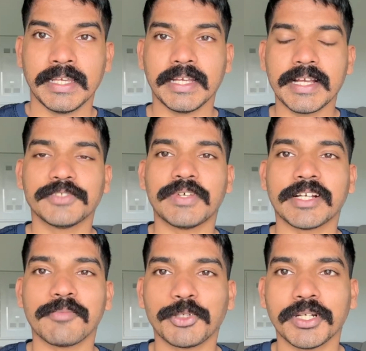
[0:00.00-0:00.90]
Hey guys,
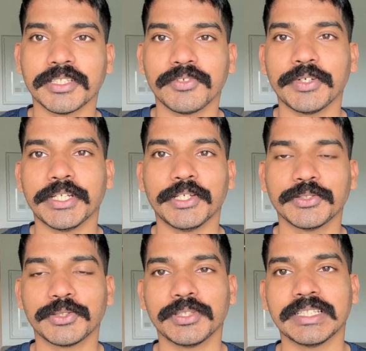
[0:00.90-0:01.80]
welcome to another video.
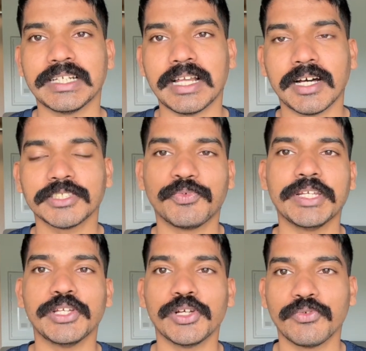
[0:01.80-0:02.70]
So in the last video,